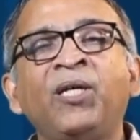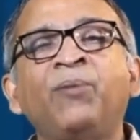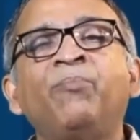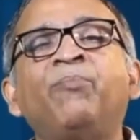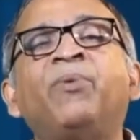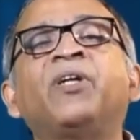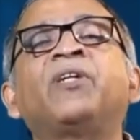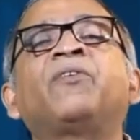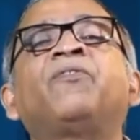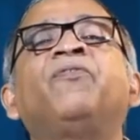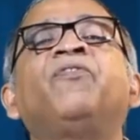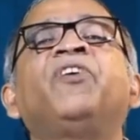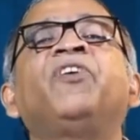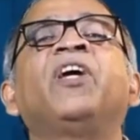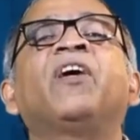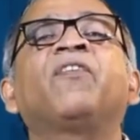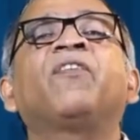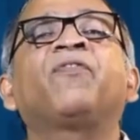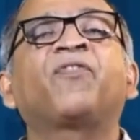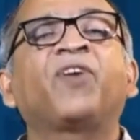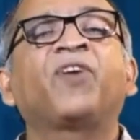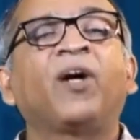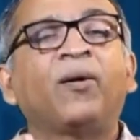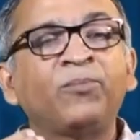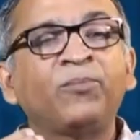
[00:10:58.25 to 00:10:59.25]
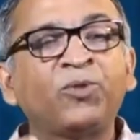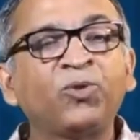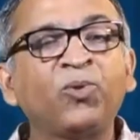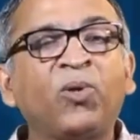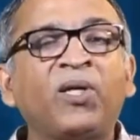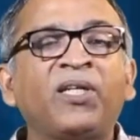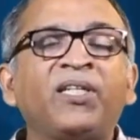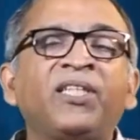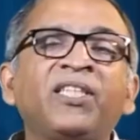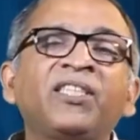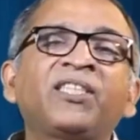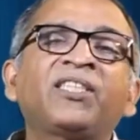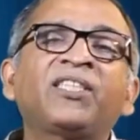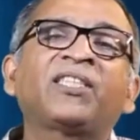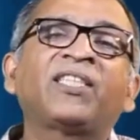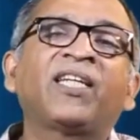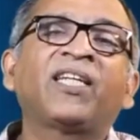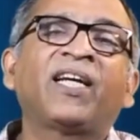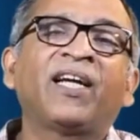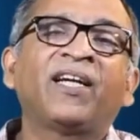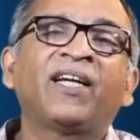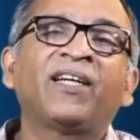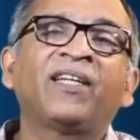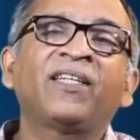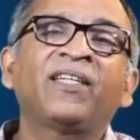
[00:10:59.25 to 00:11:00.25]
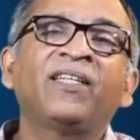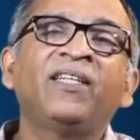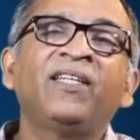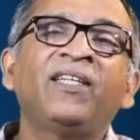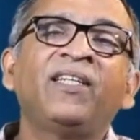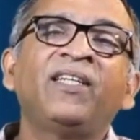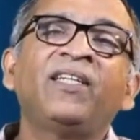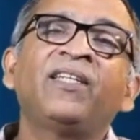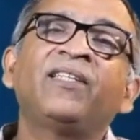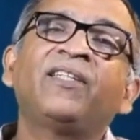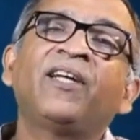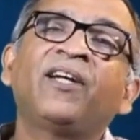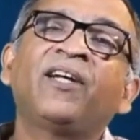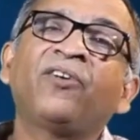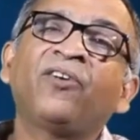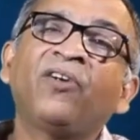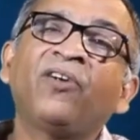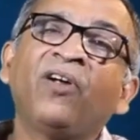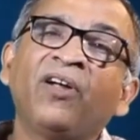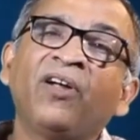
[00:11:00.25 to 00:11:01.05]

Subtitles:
But we have come to understand that